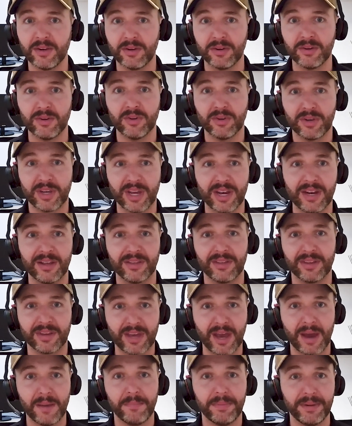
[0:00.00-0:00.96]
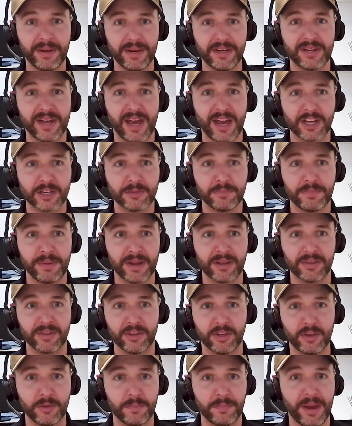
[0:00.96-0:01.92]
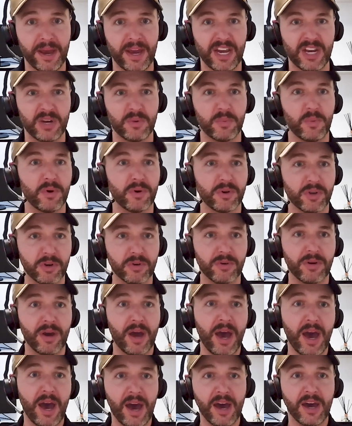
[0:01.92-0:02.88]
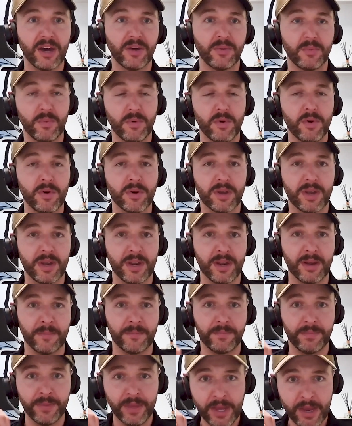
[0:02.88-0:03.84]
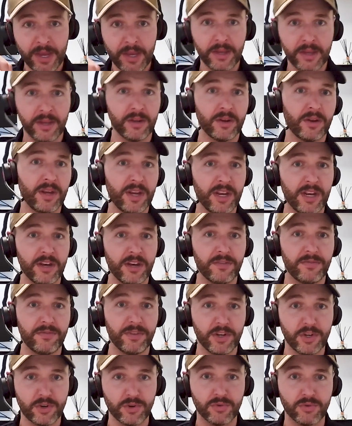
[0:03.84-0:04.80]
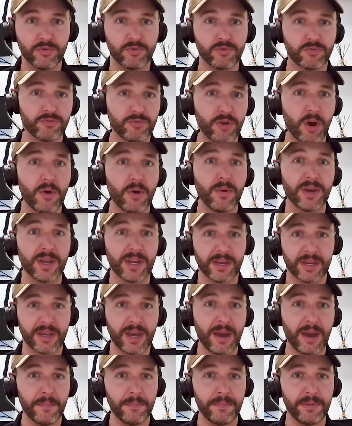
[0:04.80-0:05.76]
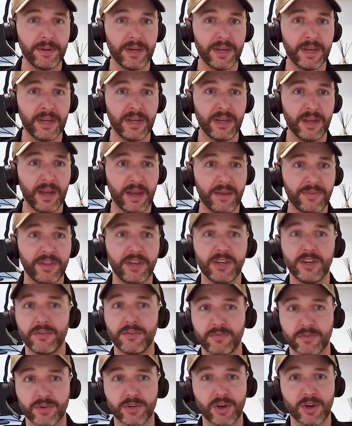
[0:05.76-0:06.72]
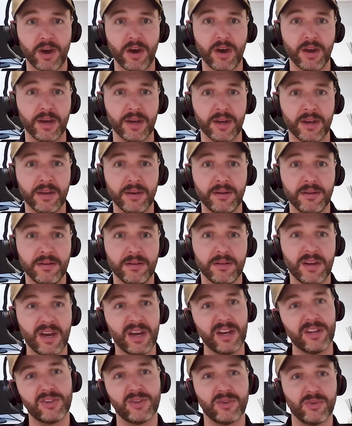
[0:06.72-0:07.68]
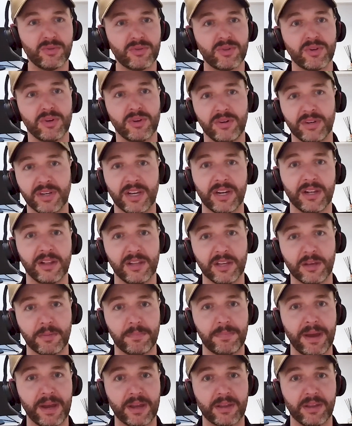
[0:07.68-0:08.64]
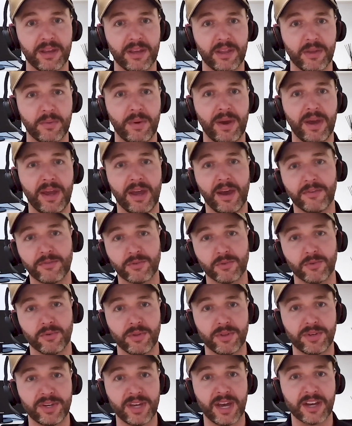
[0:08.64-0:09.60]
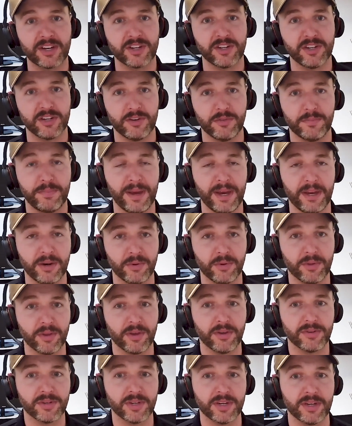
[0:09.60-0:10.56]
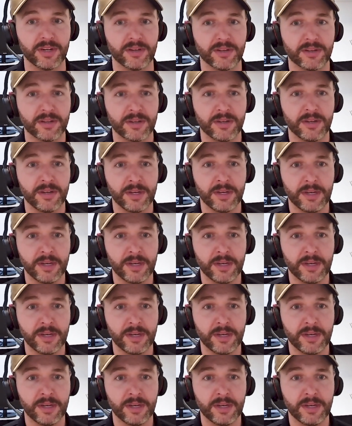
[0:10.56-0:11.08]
You're getting the company tax back that you paid while you're a hard-working, individual growing a company, and then you've retired, and it's your turn to get a lick back the other way after all the taxes you've paid all those years.